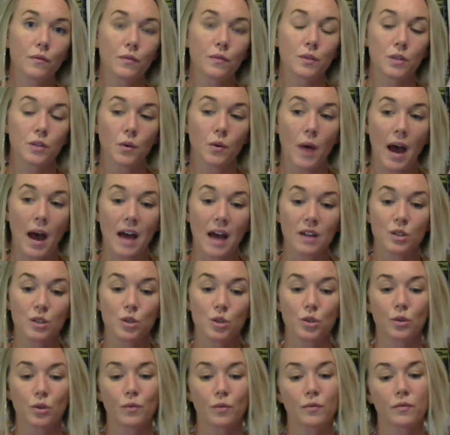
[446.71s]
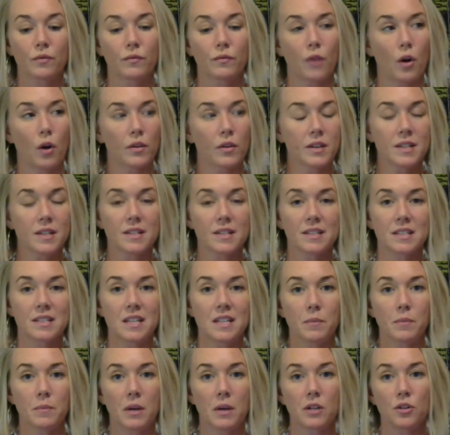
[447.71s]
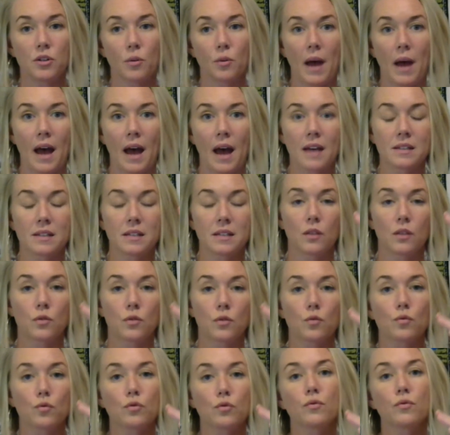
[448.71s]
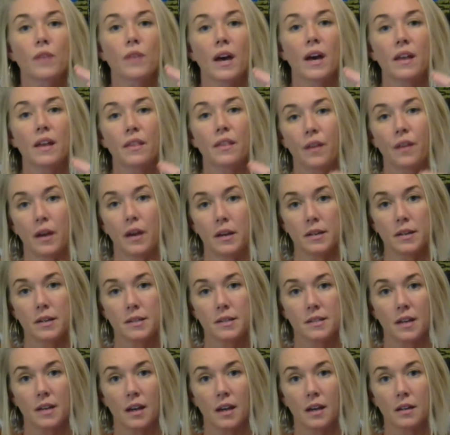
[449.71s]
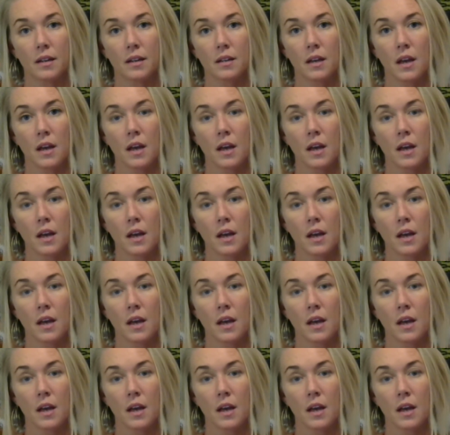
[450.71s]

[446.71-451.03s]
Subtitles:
So as you're falling asleep and you're passing through that theta state,